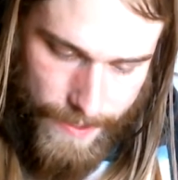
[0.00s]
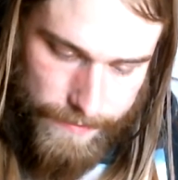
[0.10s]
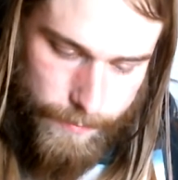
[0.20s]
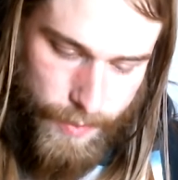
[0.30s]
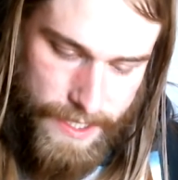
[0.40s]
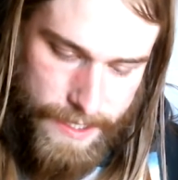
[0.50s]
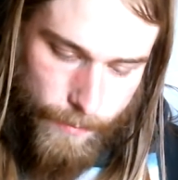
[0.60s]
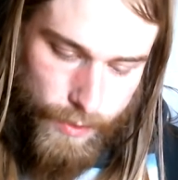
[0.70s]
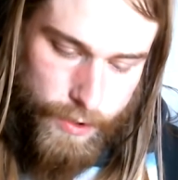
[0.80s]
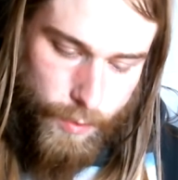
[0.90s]
as
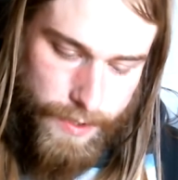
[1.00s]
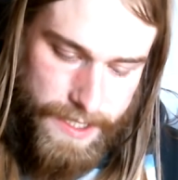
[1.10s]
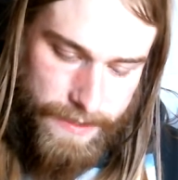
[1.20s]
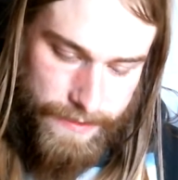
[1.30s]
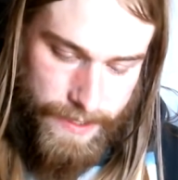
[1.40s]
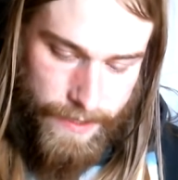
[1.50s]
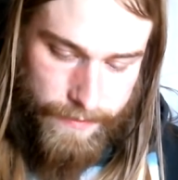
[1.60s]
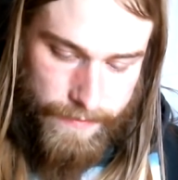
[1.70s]
being between death